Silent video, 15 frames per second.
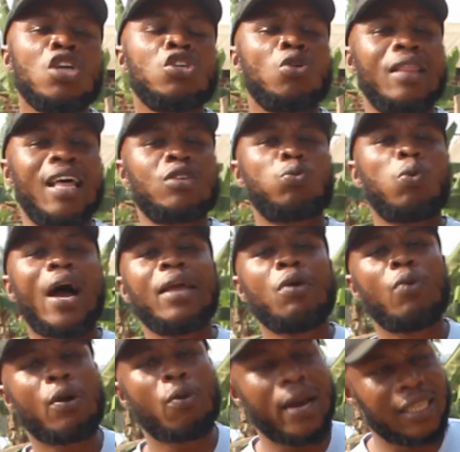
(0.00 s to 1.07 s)
So that's why
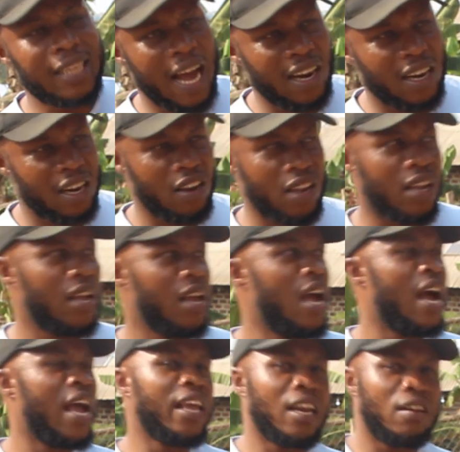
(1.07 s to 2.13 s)
we went and he
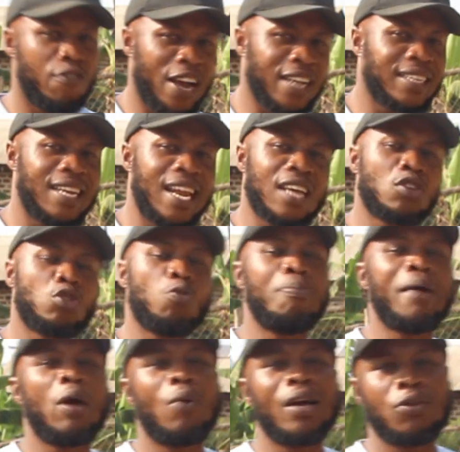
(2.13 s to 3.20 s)
advised us to
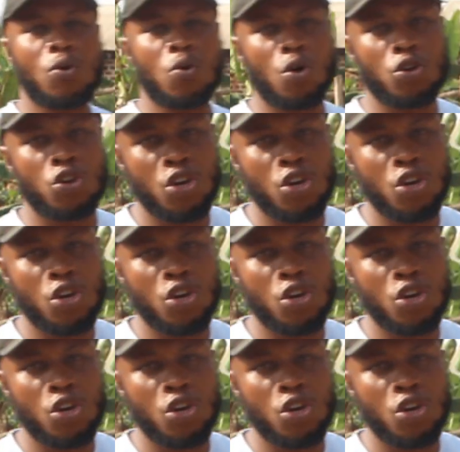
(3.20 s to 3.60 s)
buy what we call